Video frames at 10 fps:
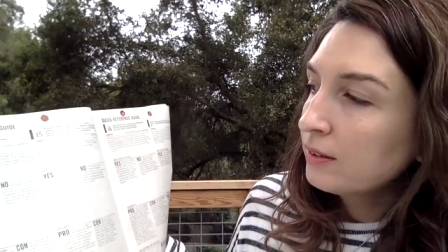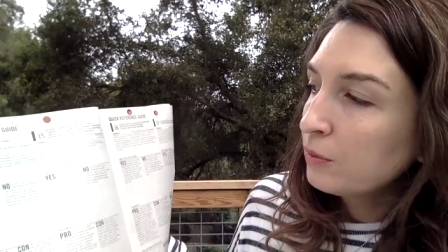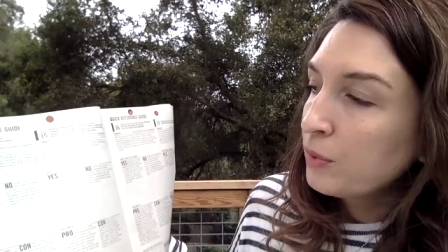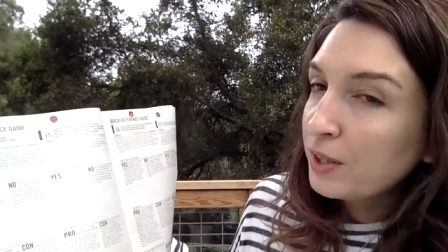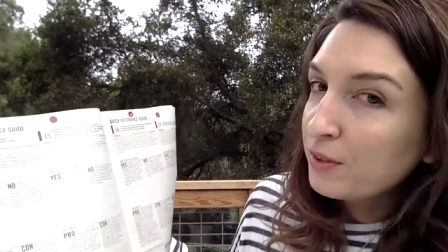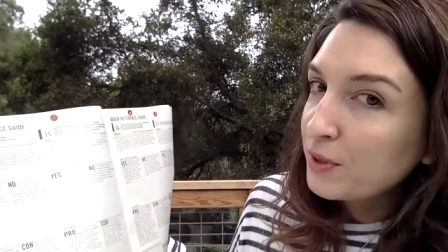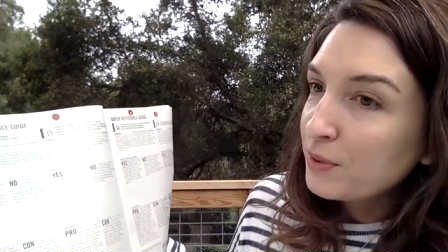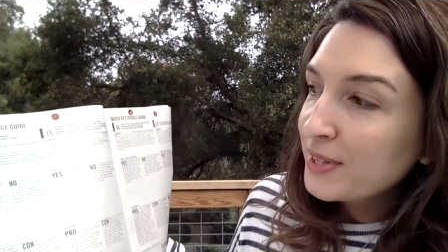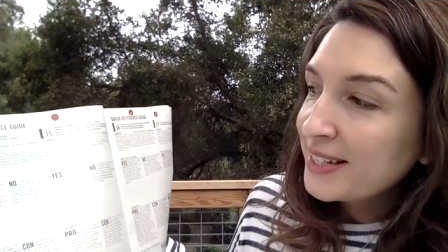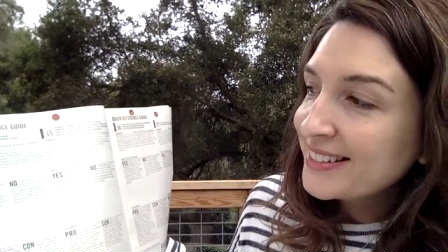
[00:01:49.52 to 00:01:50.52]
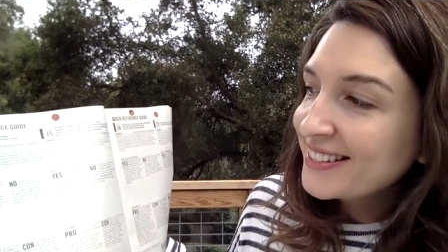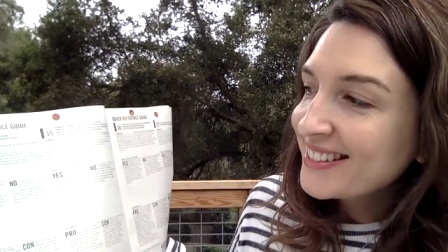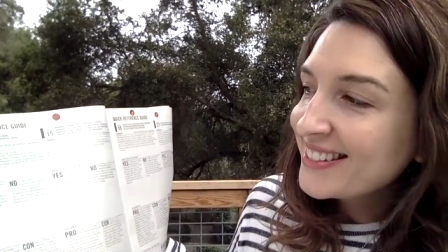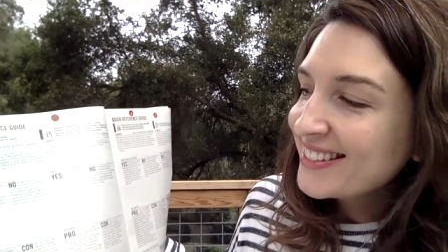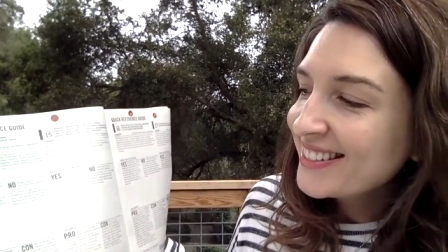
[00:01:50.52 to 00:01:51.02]
what your vote
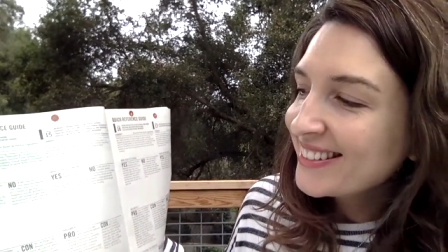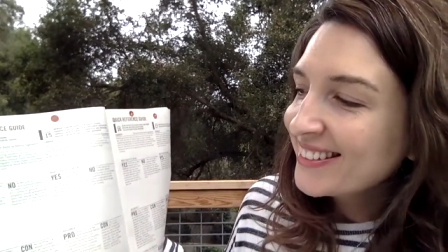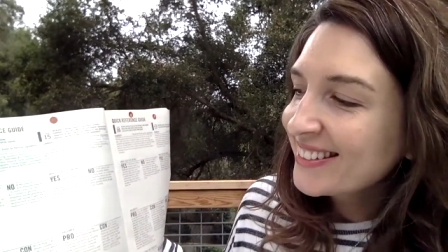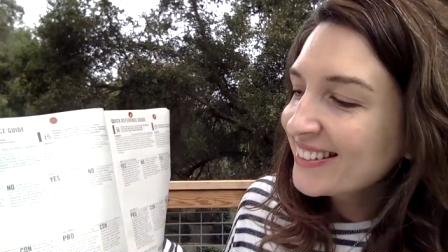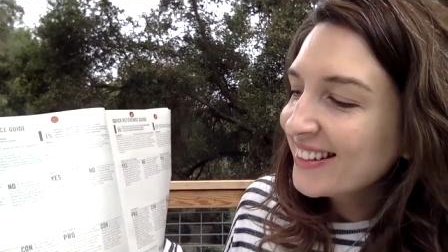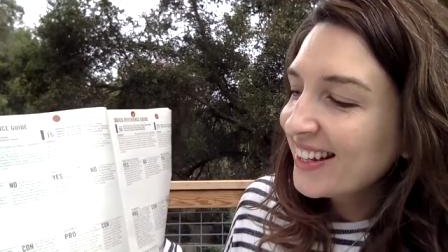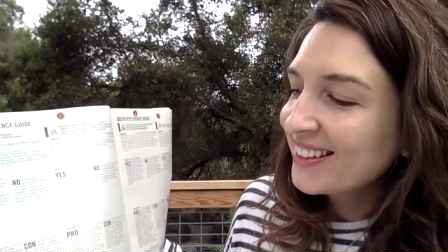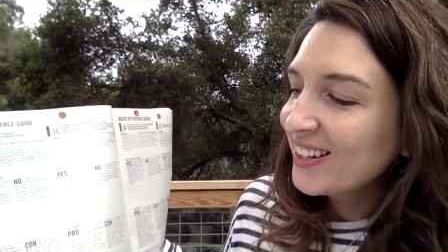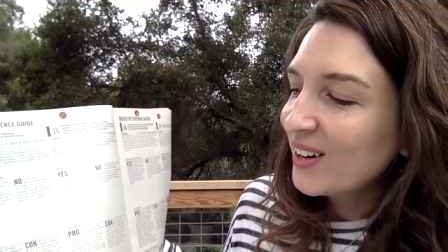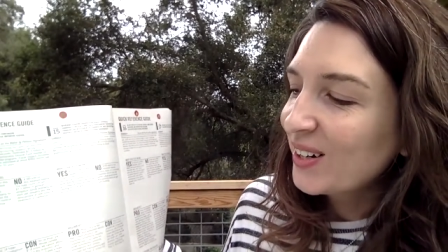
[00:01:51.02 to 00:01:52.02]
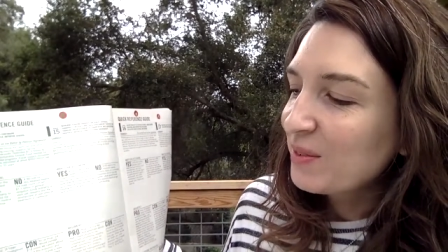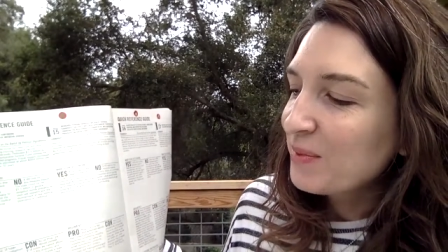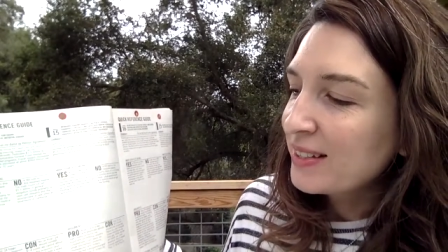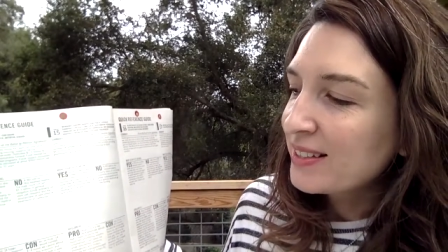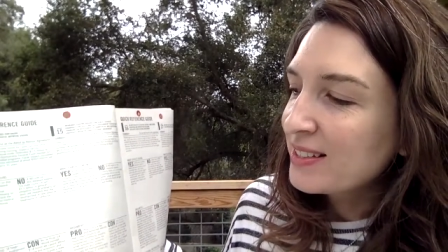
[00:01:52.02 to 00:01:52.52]
means and the
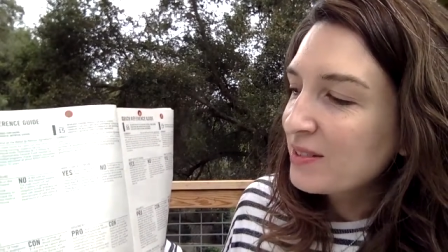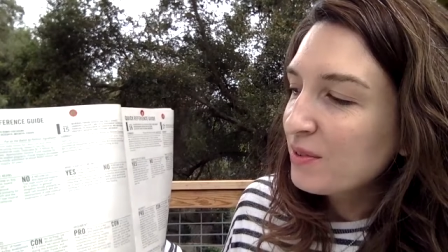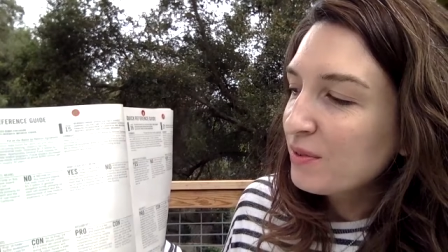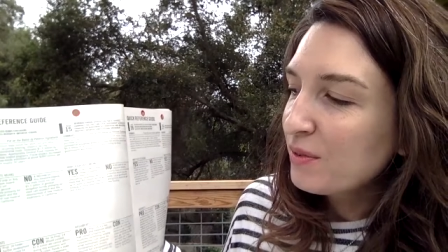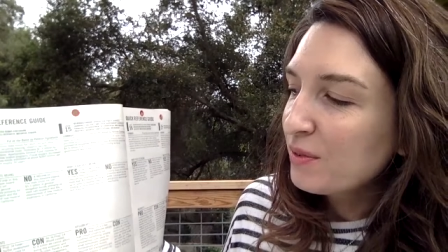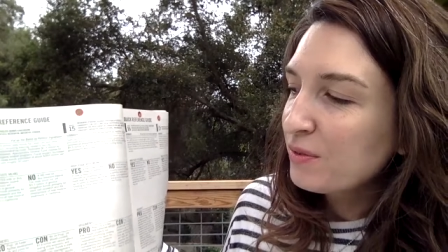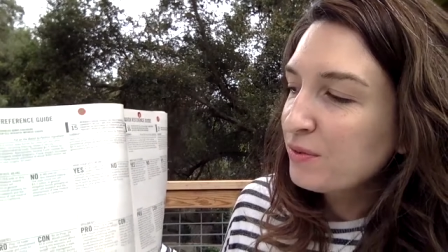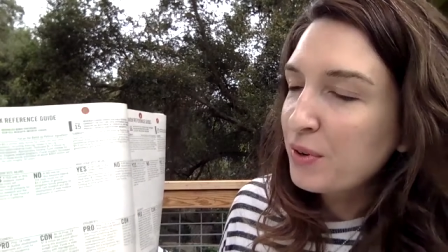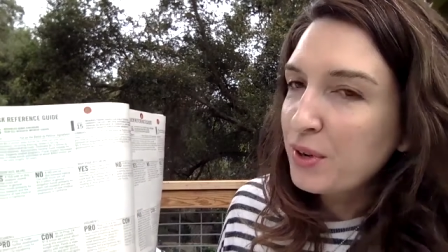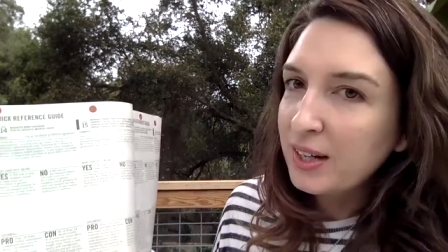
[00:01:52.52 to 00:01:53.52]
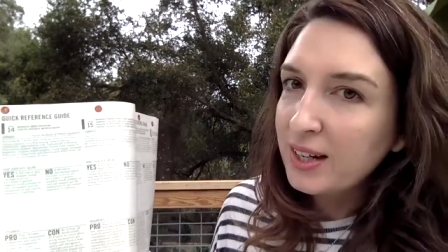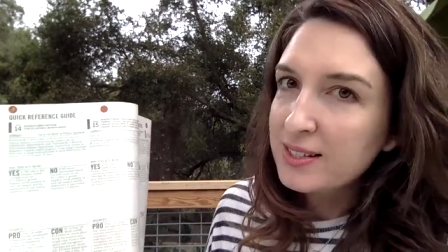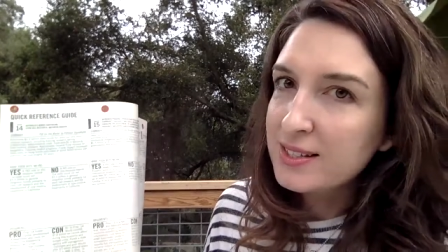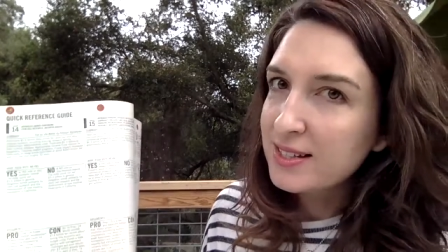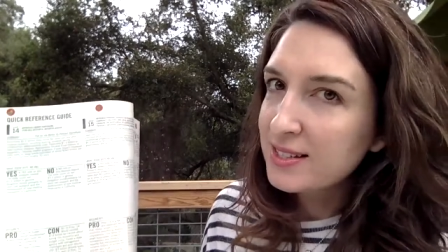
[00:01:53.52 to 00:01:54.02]
arguments for and
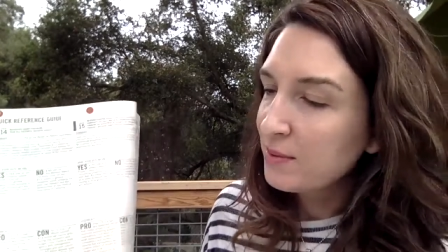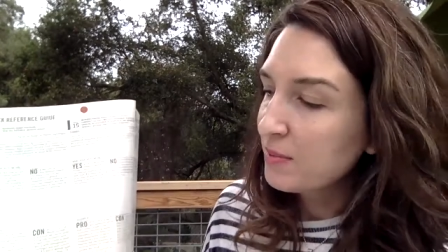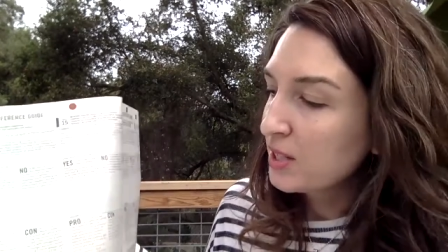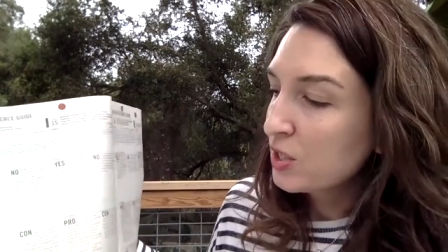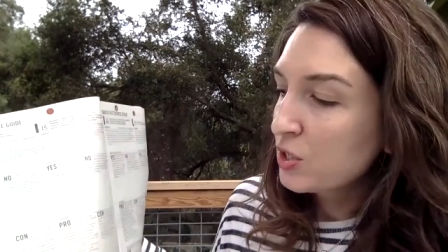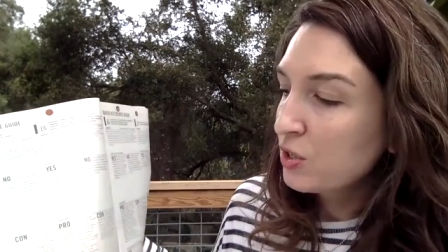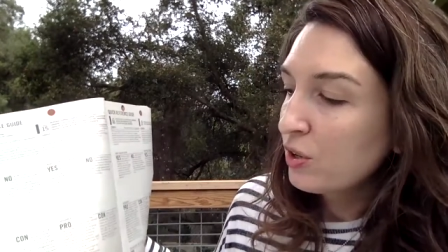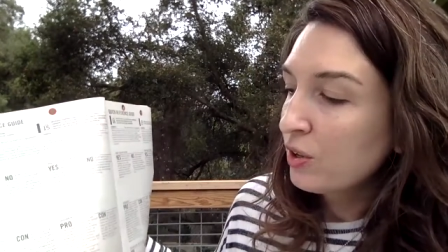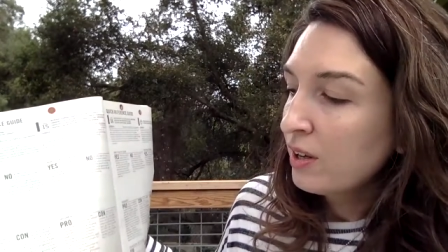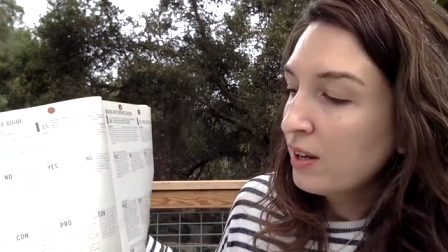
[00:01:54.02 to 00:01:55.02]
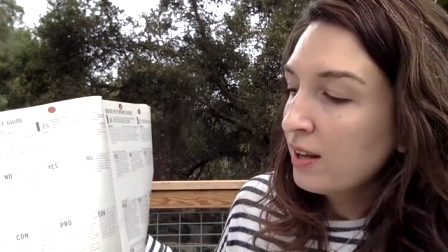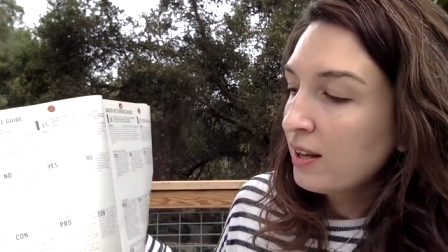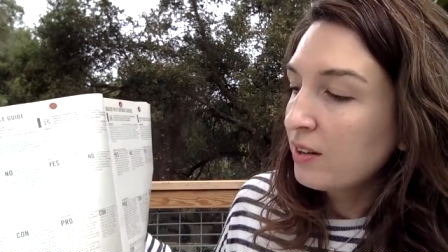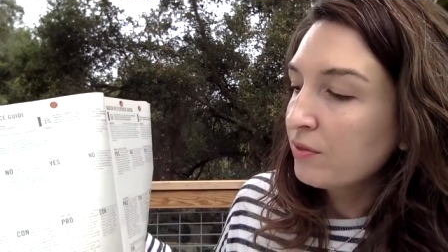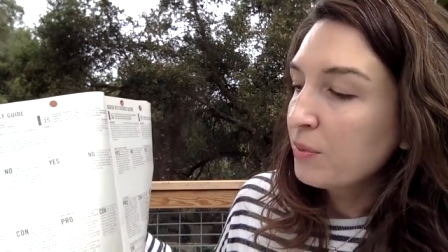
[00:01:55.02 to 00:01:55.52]
against and some additional
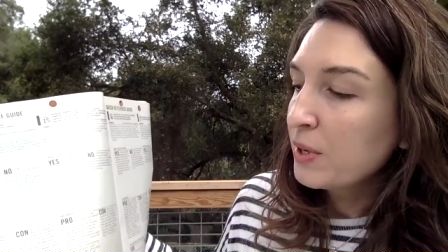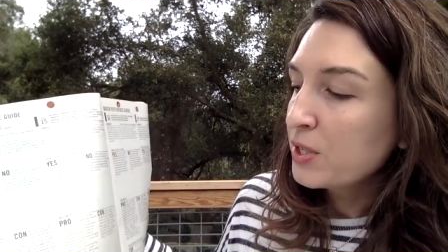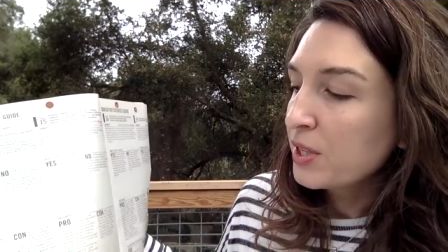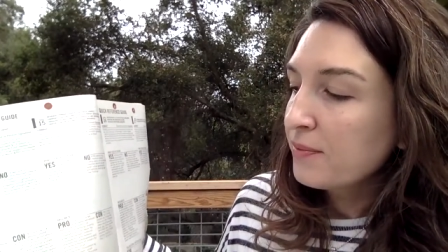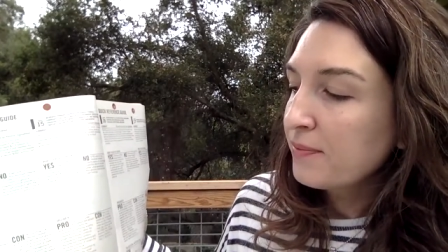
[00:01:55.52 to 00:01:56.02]
information.